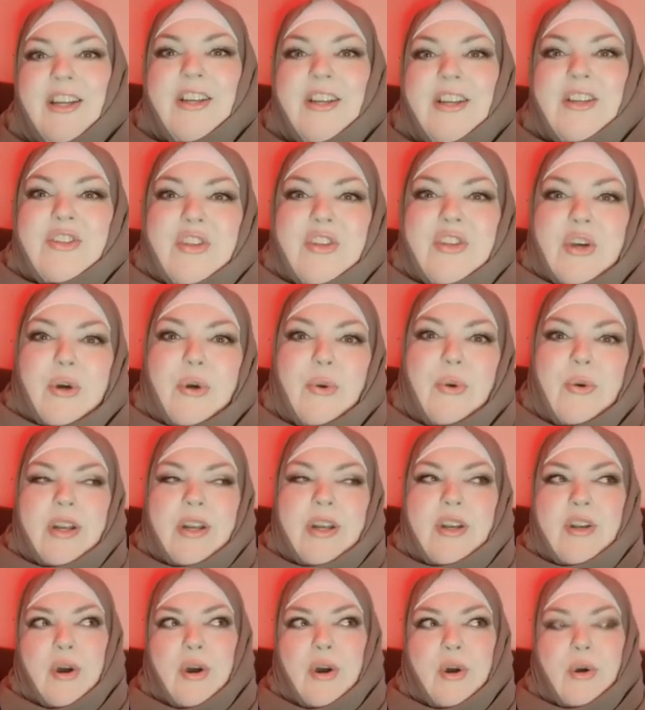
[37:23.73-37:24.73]
So
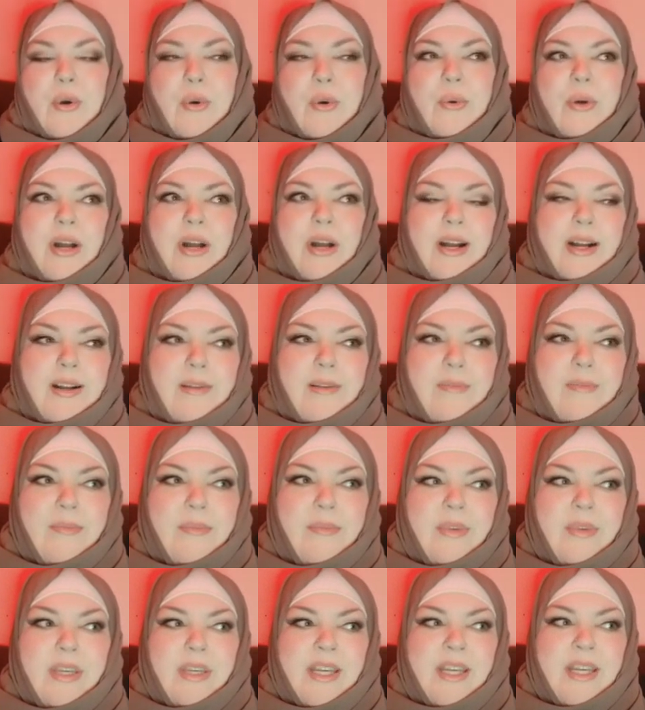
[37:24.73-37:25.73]
no,
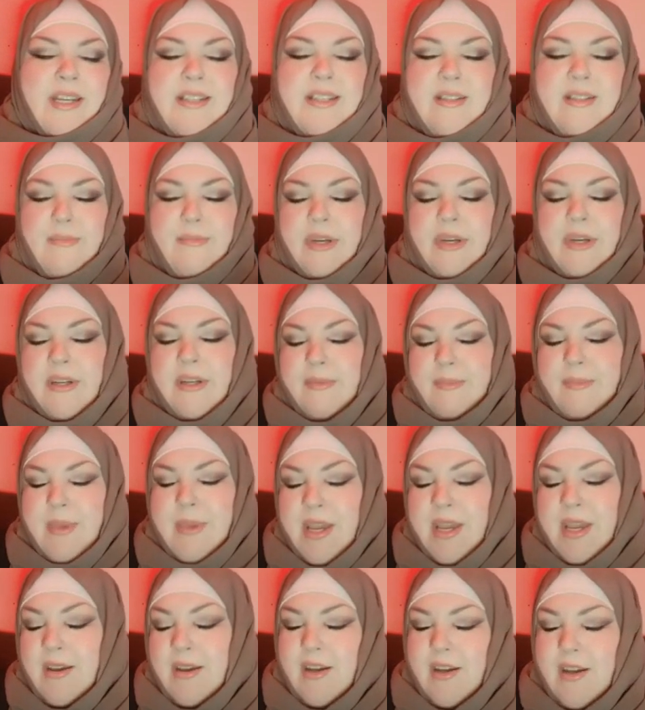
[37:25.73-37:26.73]
um he doesn't bug
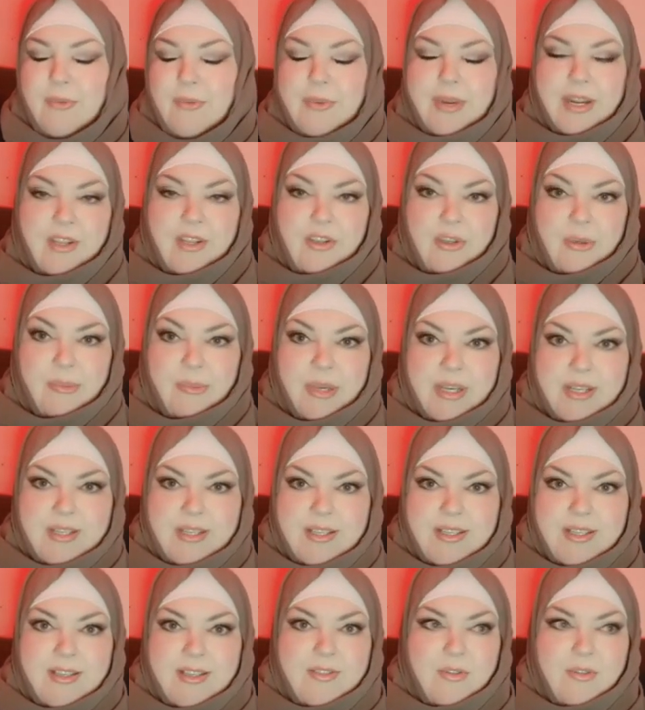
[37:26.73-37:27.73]
me on a regular
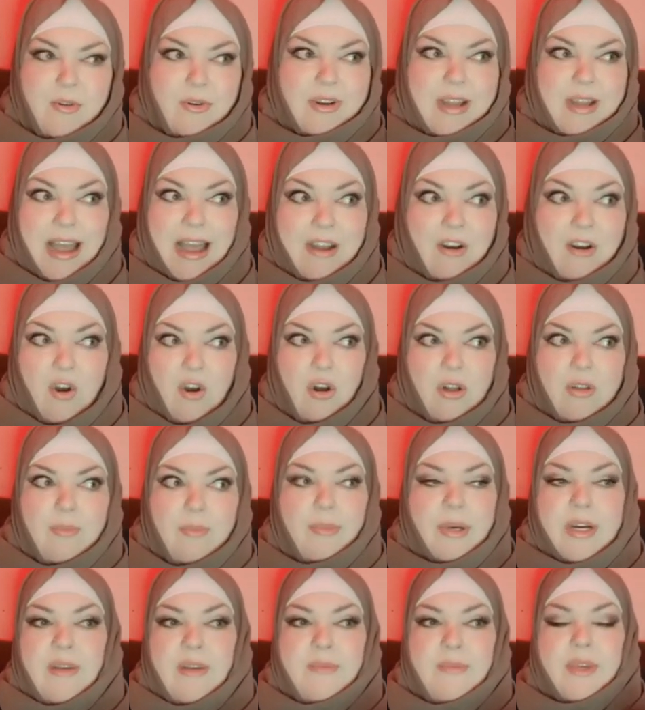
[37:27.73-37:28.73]
basis or at all
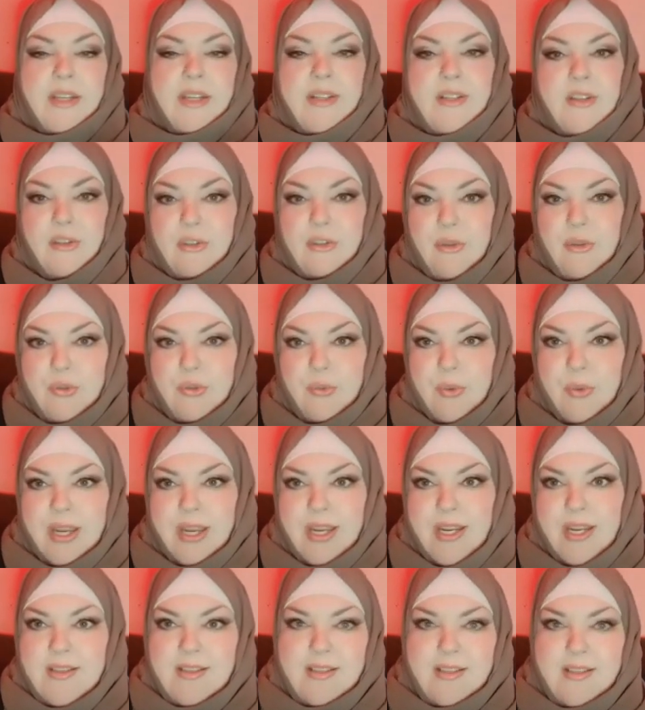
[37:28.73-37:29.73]
bug me to lose weight.
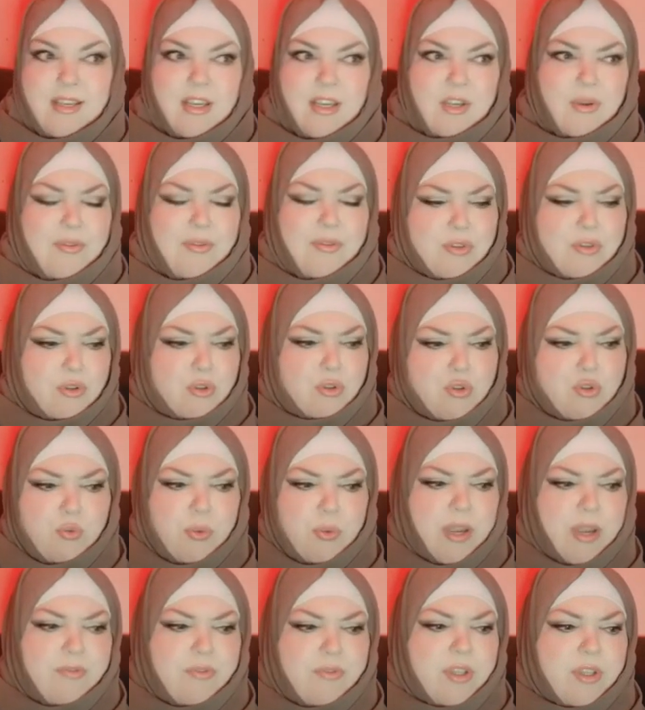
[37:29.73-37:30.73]
He doesn't say you have to lose
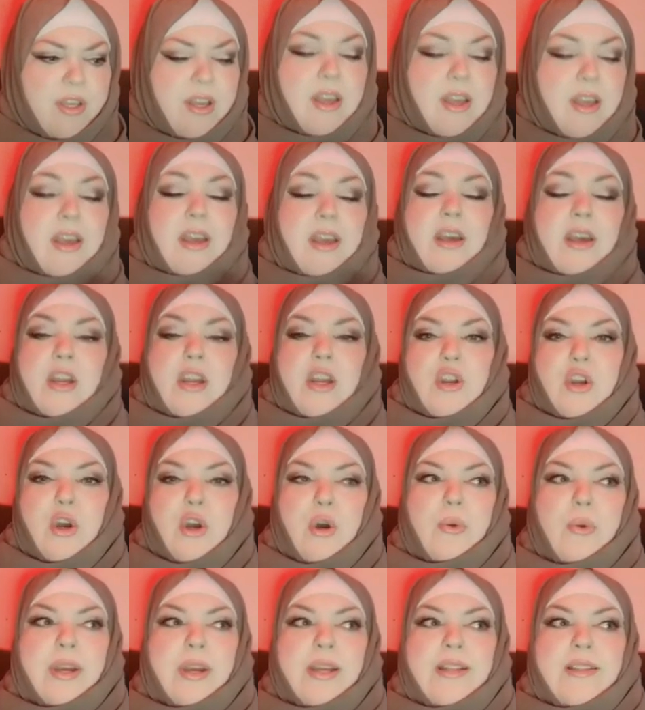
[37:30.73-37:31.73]
weight for the, you
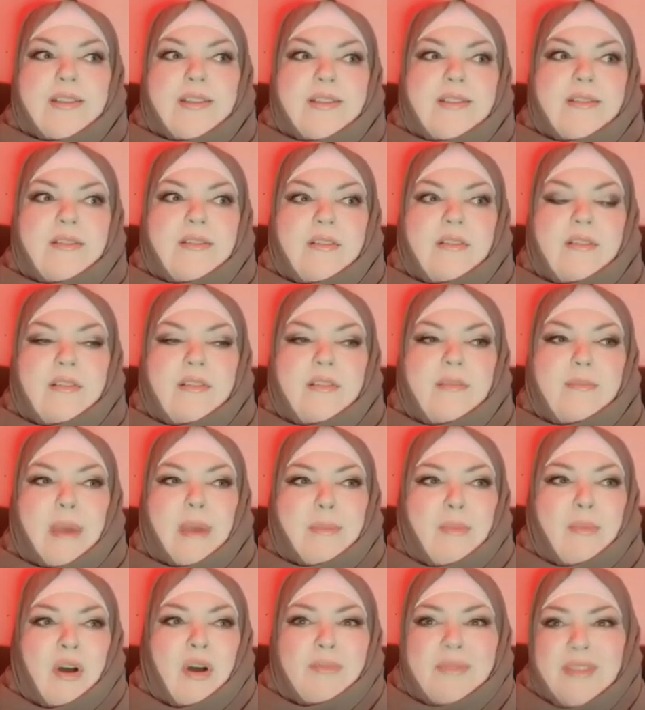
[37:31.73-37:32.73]
know, it's, my
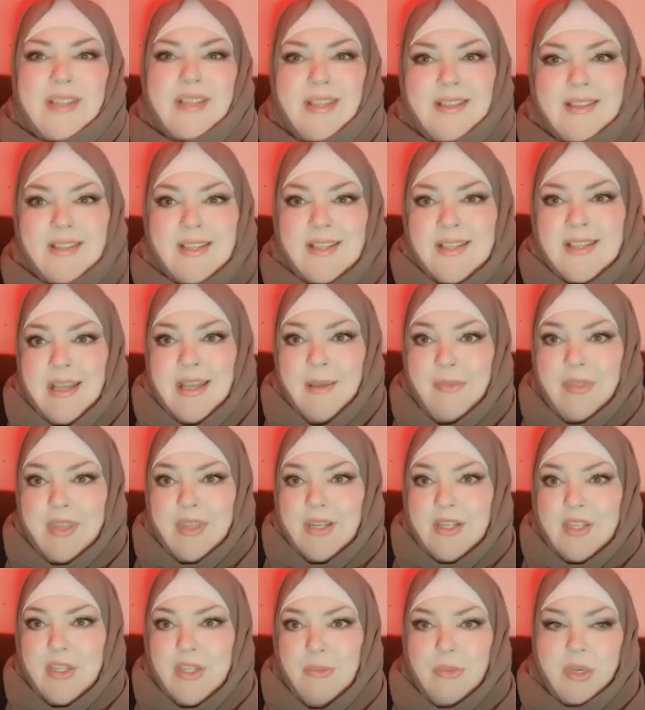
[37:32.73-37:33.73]
mom says the same
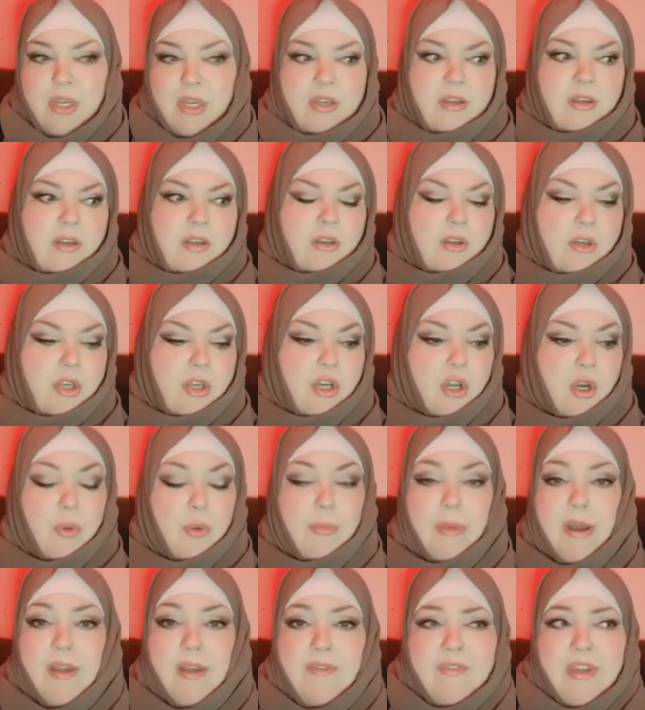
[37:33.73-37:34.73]
thing to me. You know,
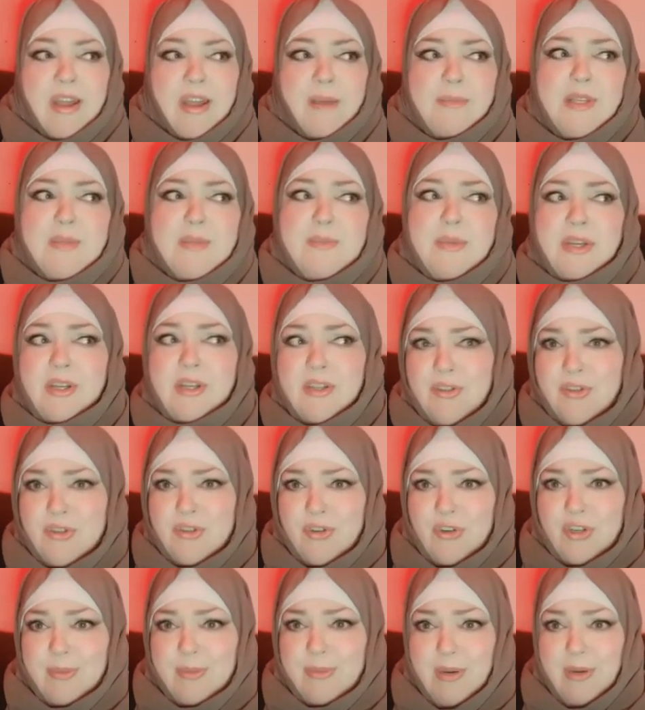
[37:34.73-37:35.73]
my family's been
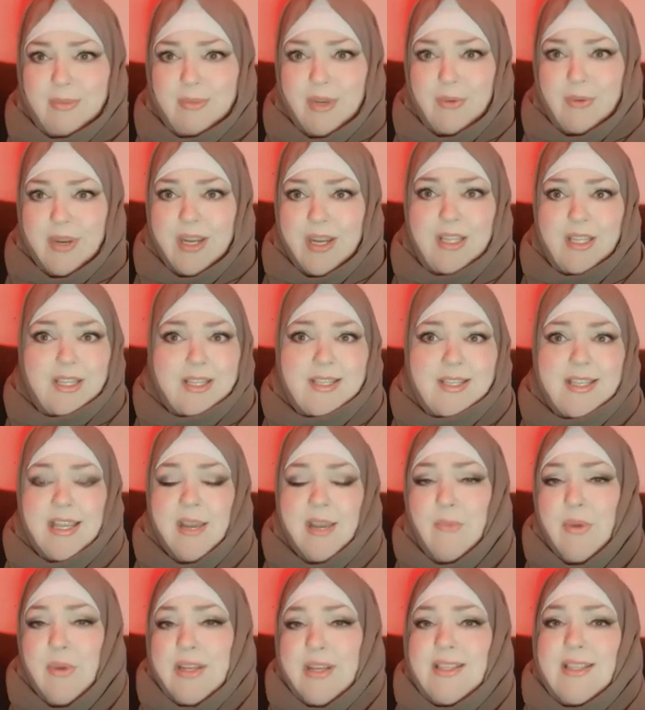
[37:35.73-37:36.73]
concerned about my weight in the
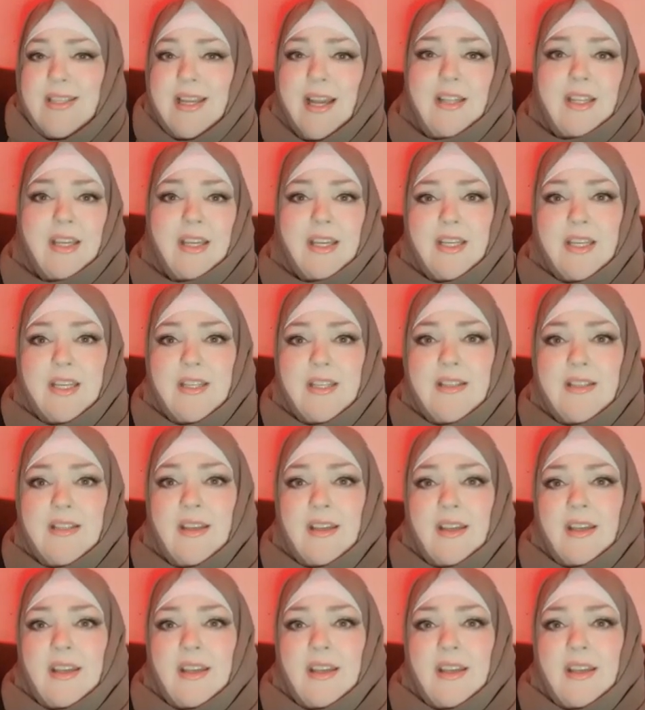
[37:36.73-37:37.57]
same way Salah is.